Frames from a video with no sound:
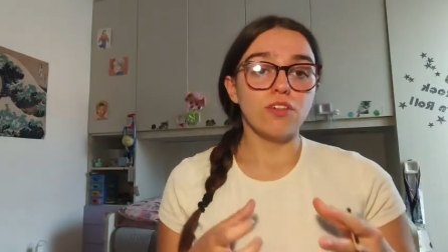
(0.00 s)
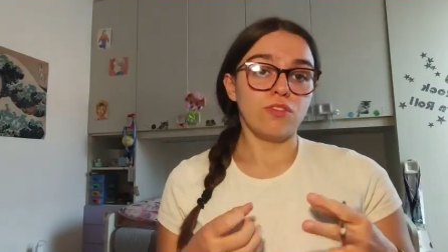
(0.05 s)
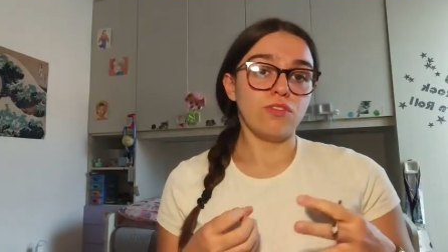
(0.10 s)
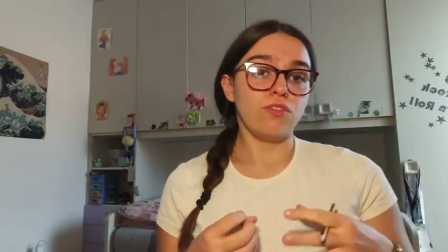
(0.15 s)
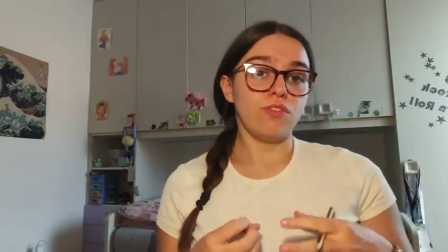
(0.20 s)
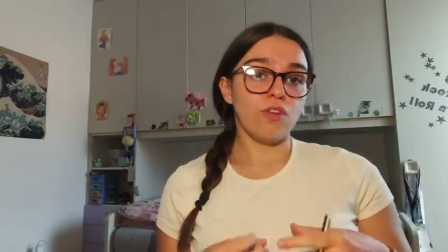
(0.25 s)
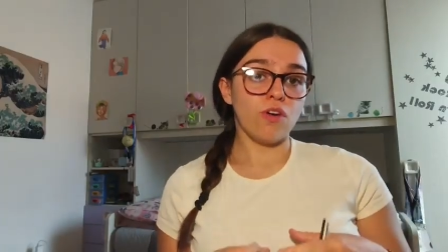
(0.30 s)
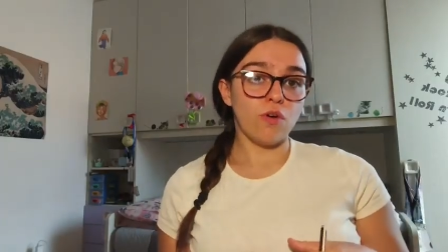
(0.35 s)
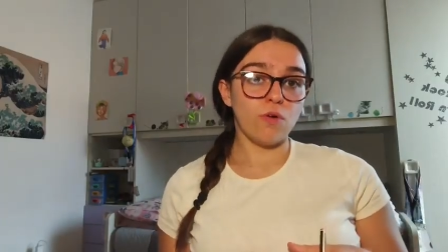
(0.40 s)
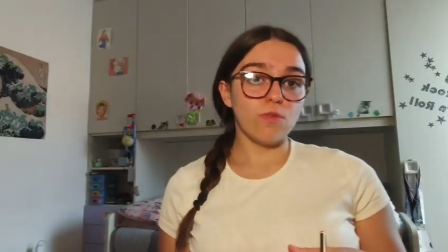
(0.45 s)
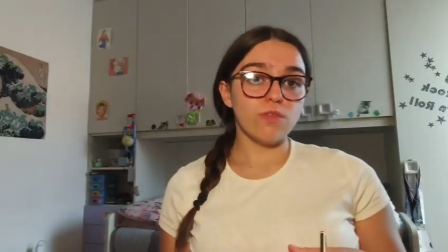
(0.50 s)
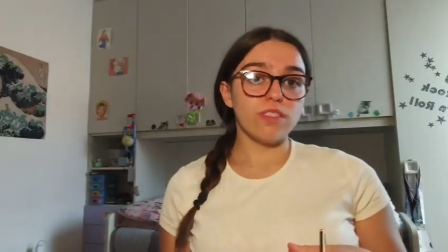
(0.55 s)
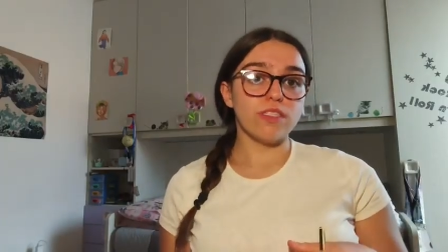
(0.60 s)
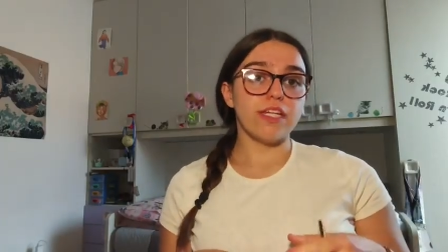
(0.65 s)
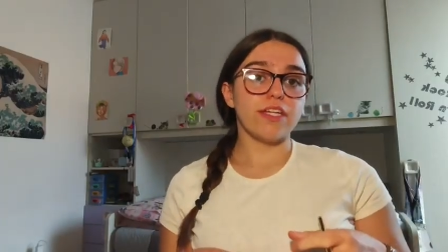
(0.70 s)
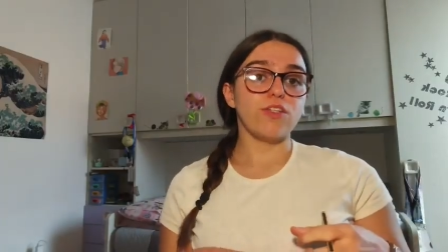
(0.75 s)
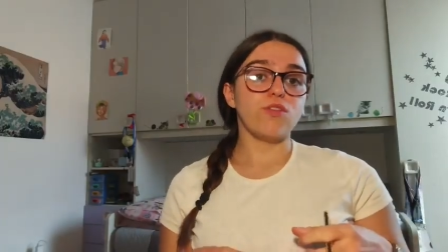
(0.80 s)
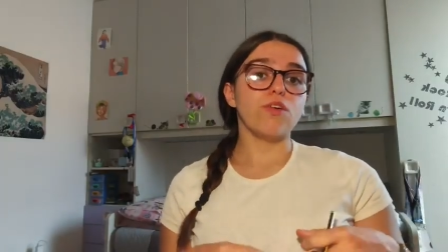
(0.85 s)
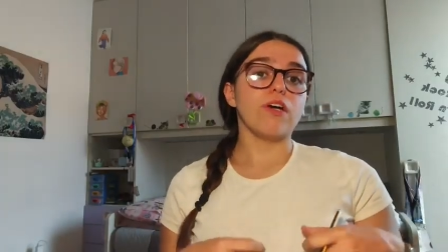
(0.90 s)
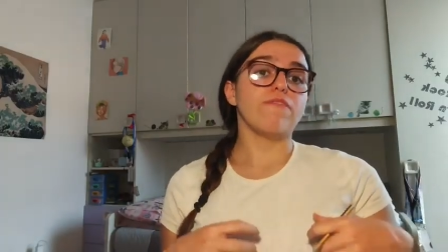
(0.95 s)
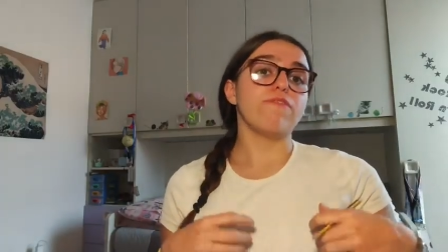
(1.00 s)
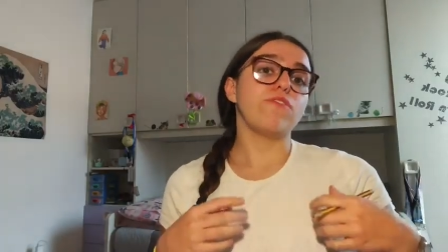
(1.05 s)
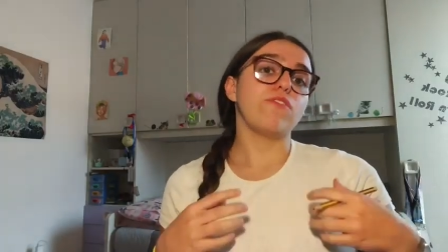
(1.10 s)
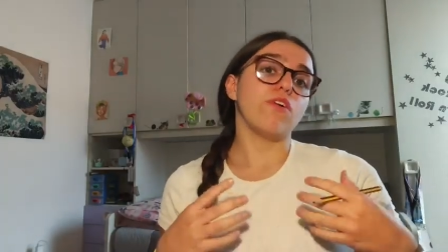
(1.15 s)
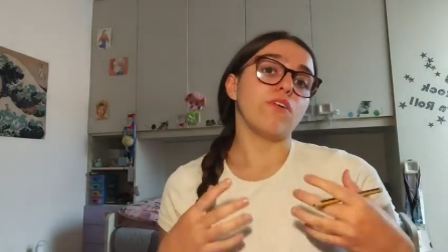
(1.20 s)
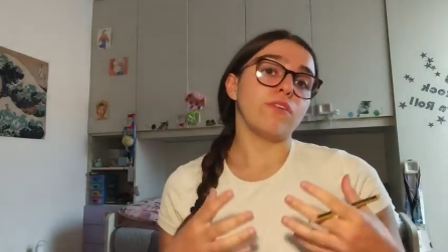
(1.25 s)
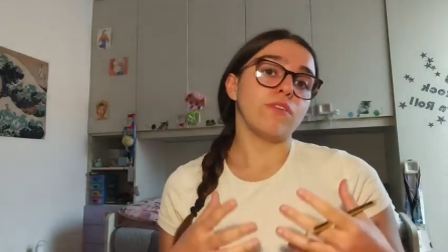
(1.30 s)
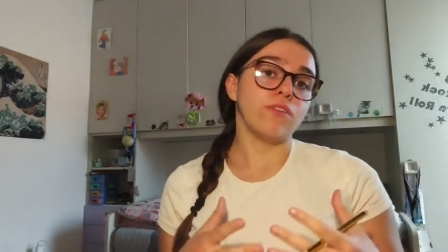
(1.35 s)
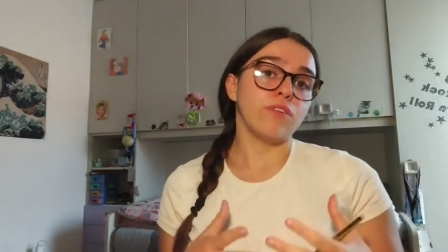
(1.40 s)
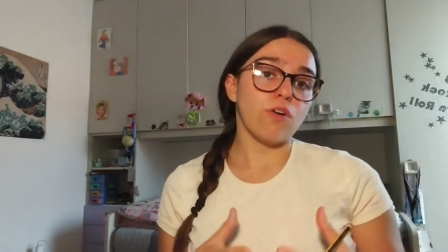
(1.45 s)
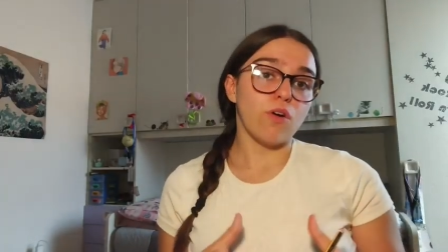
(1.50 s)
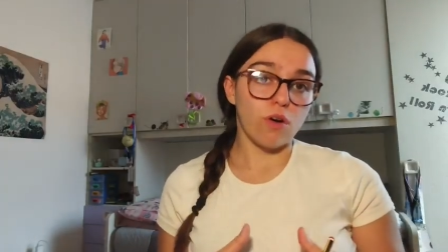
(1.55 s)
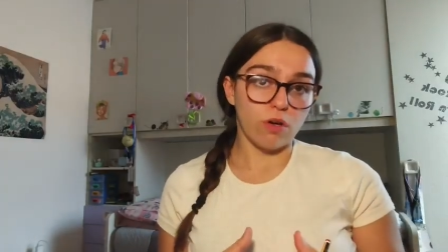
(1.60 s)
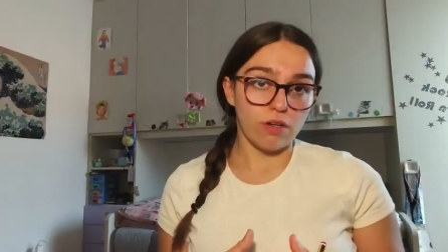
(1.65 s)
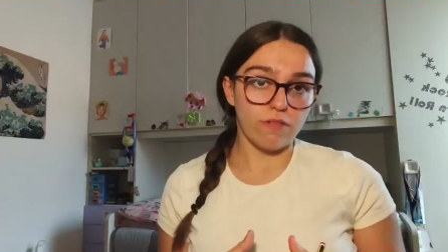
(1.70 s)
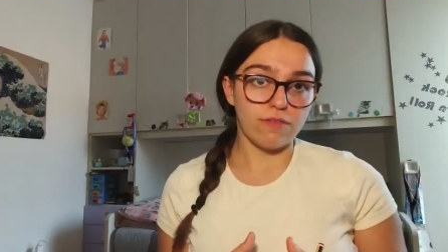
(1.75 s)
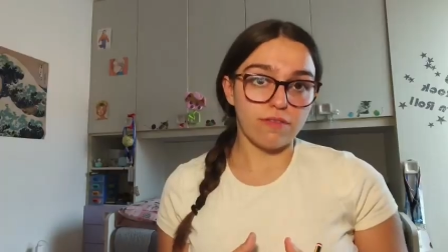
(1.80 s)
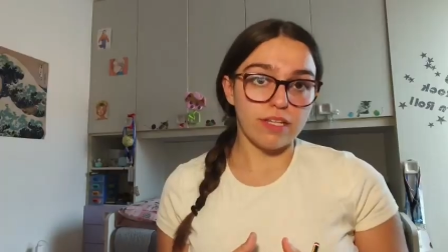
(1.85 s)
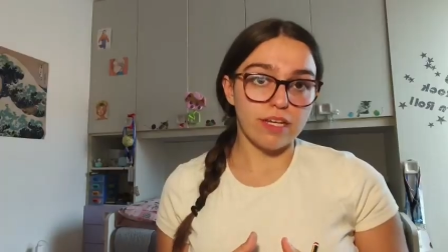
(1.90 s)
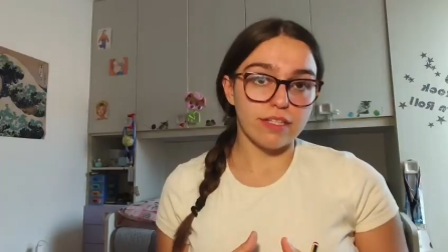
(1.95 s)
knows that you have done all
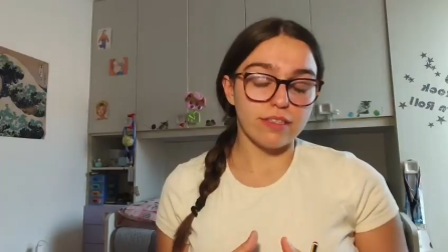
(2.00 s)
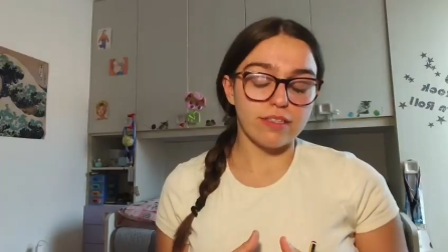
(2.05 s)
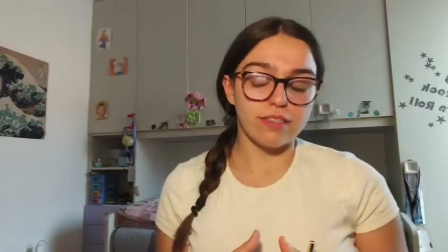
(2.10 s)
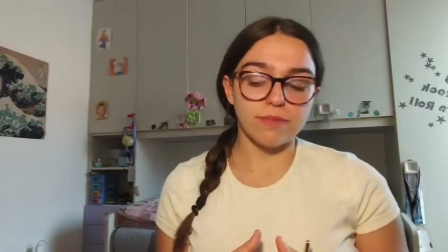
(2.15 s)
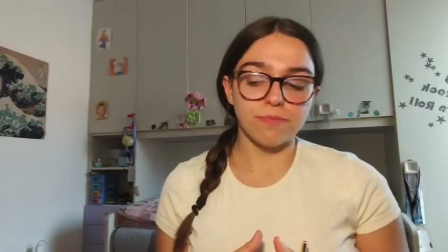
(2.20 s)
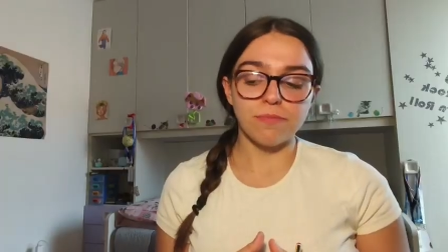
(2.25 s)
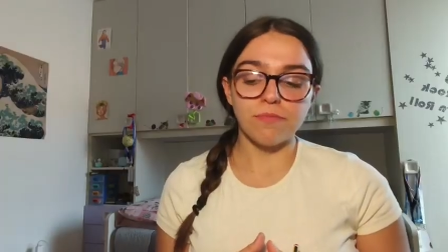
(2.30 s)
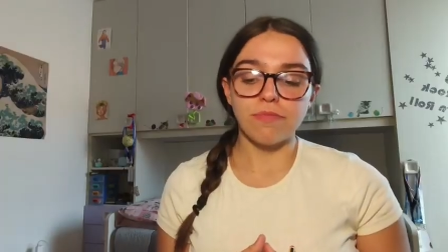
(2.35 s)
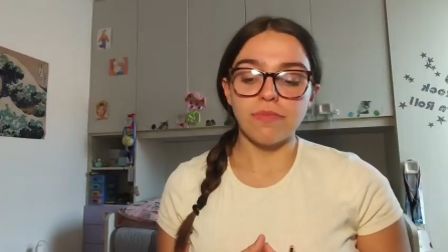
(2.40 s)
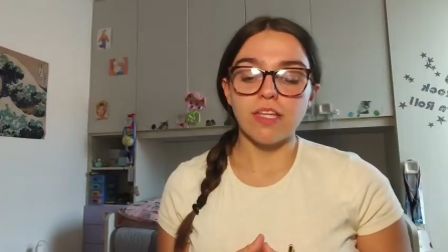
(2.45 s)
of that.